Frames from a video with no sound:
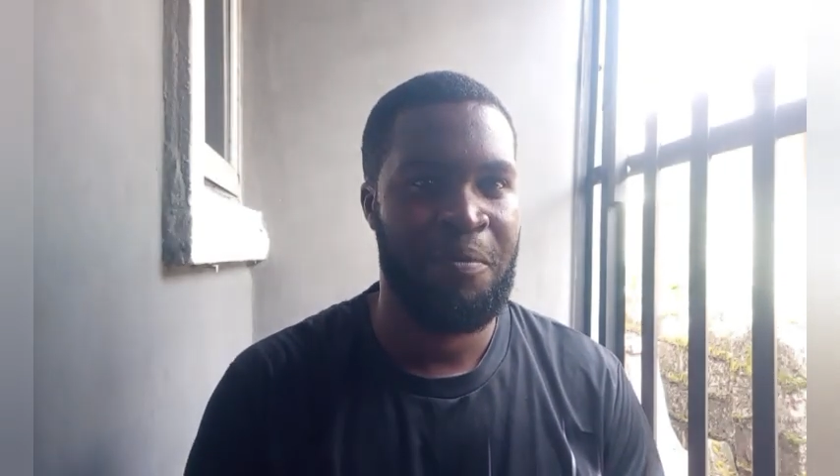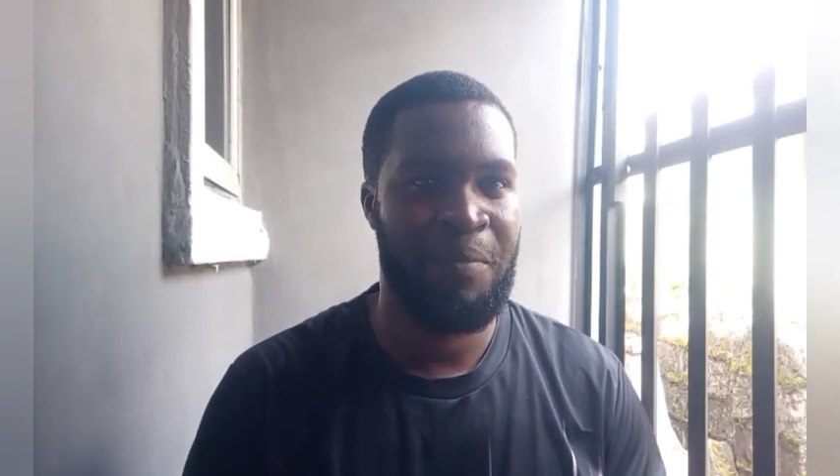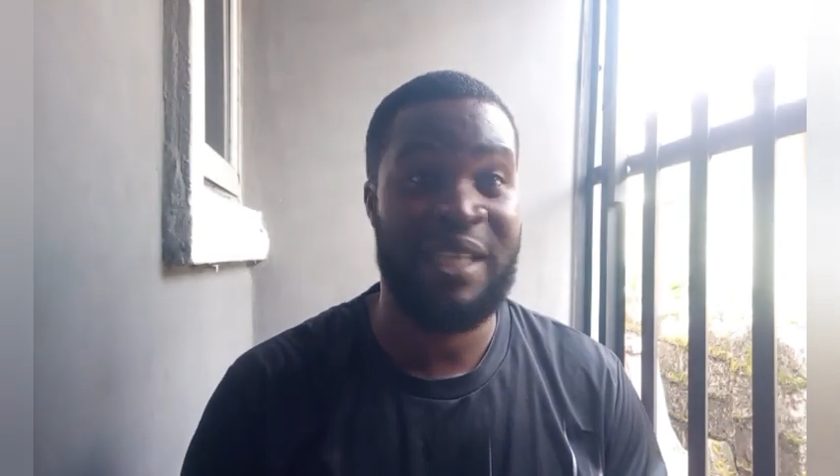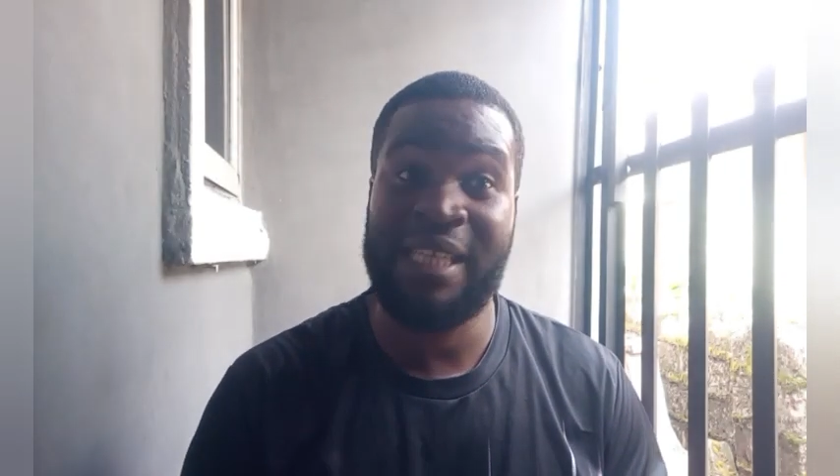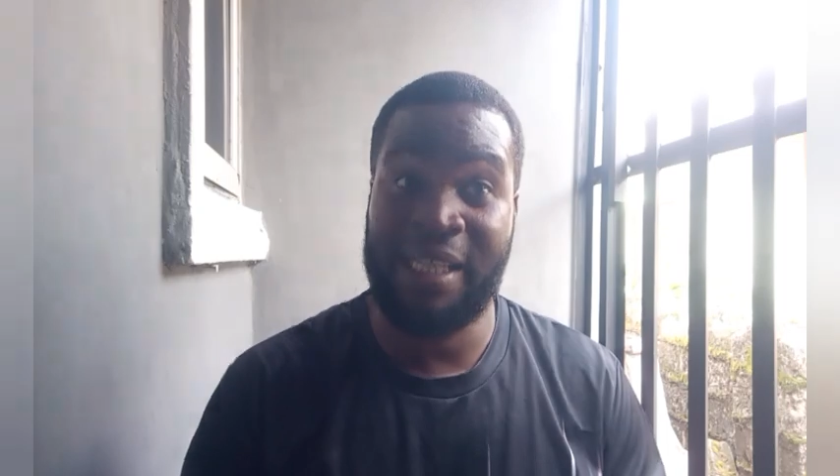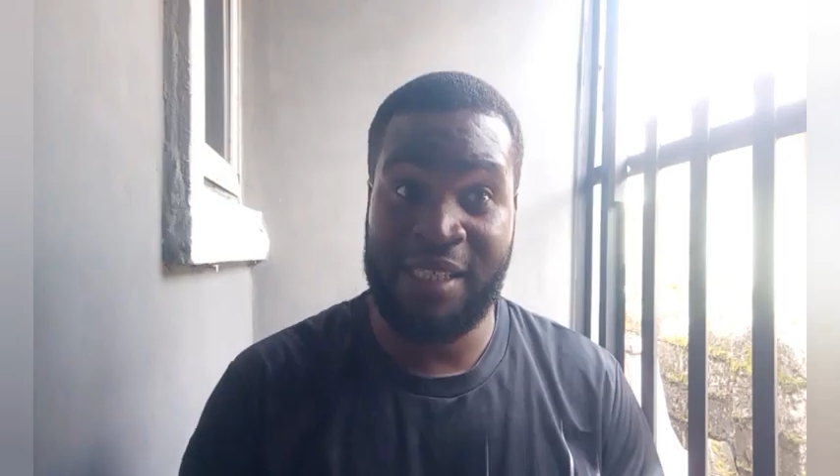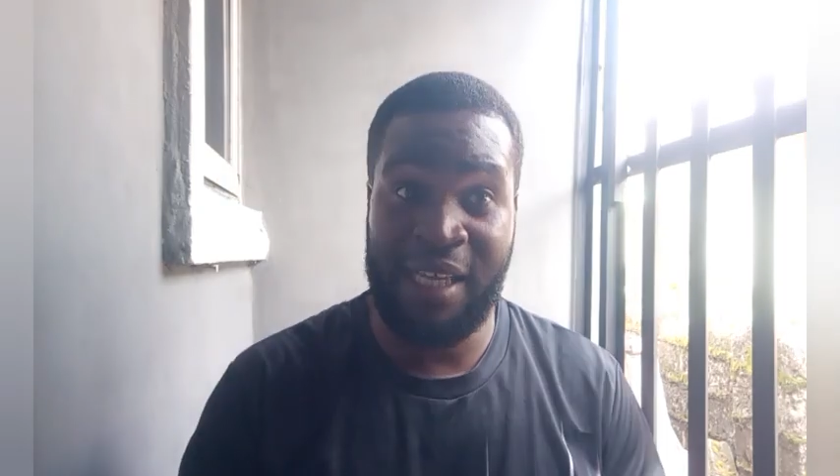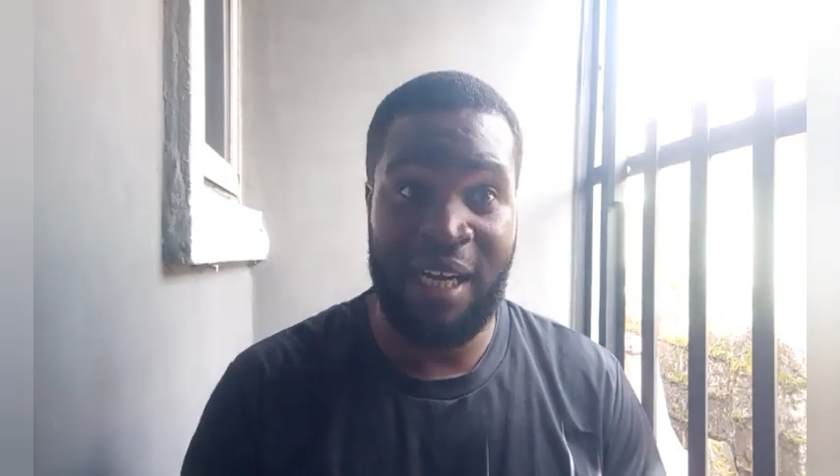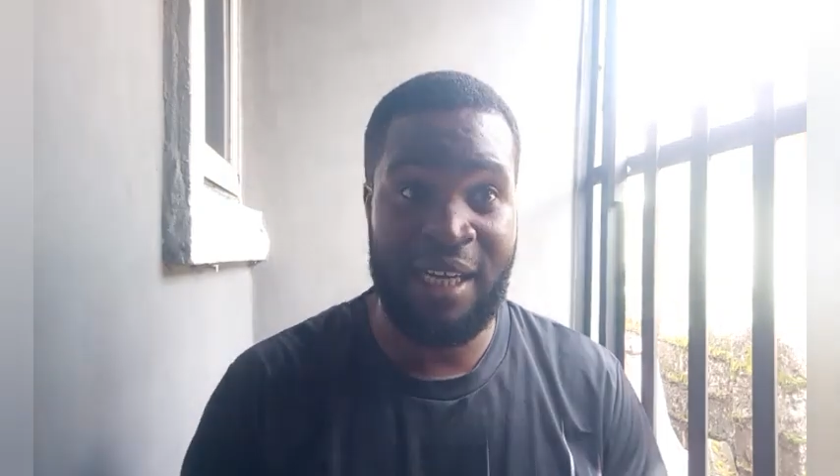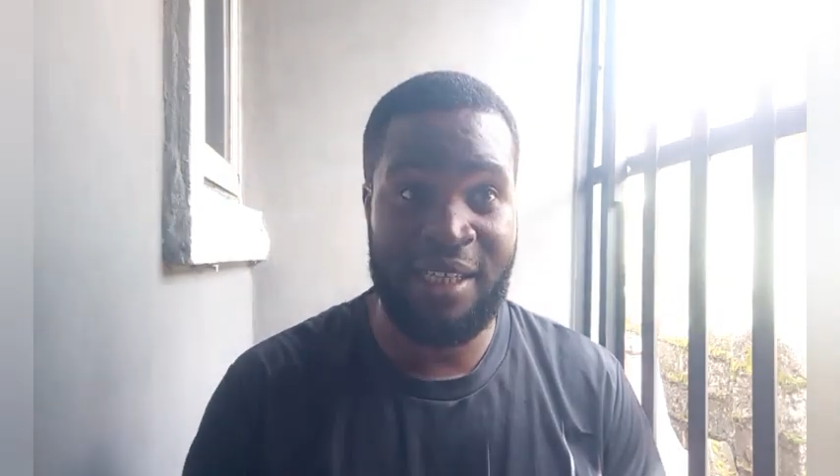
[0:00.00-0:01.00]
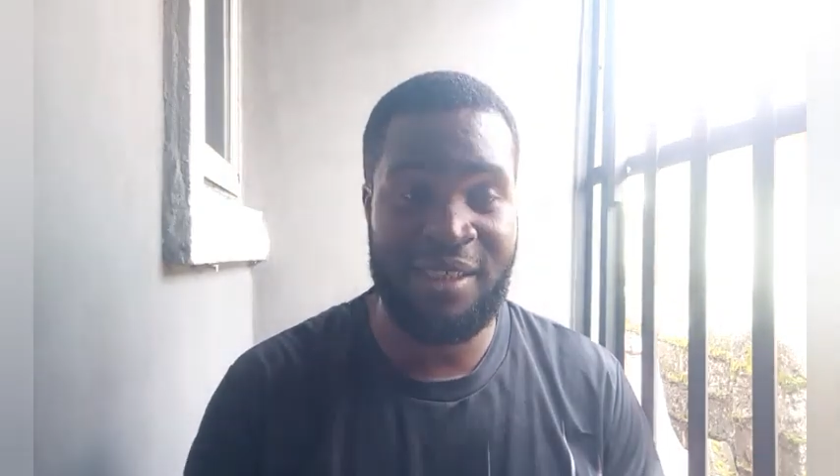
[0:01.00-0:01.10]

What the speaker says: pest attack,